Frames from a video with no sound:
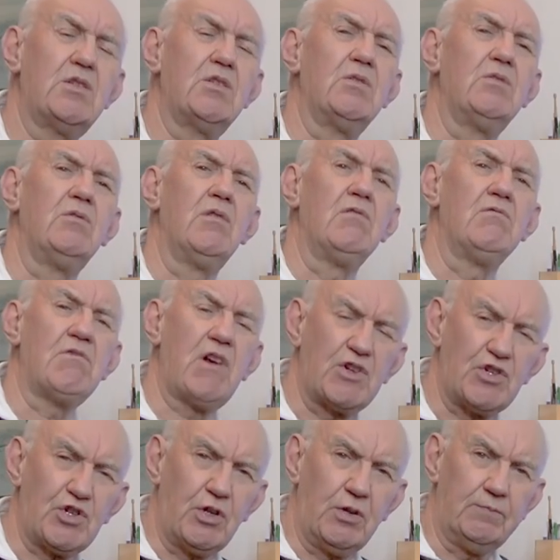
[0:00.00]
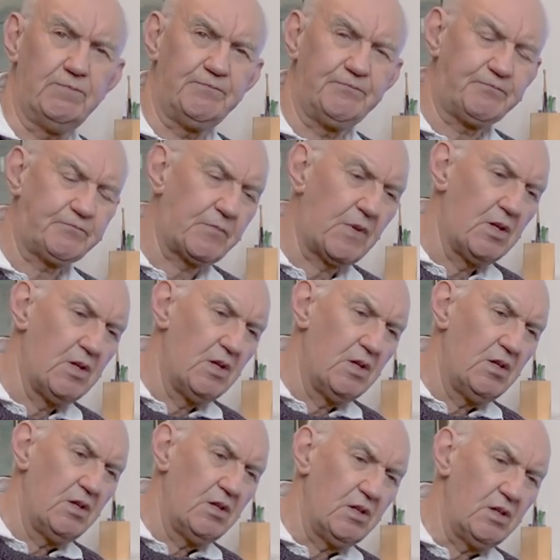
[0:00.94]
to Russia
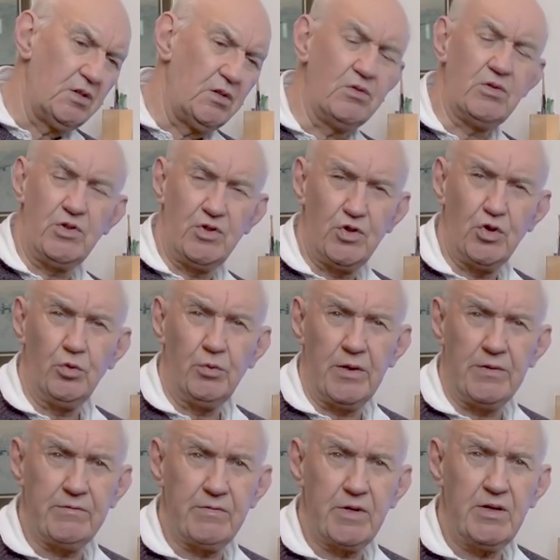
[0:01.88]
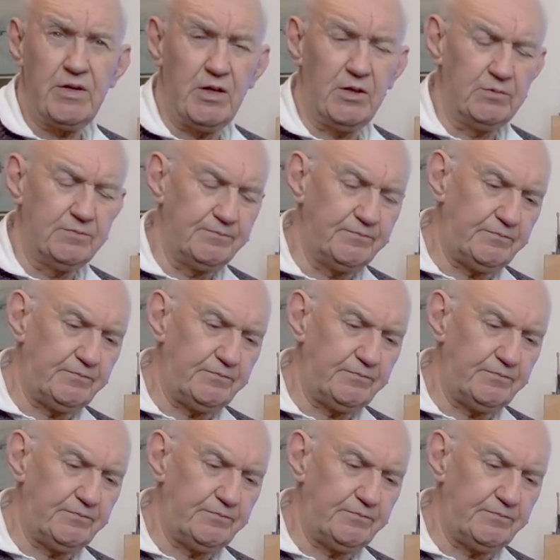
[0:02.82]
using shortwave radio.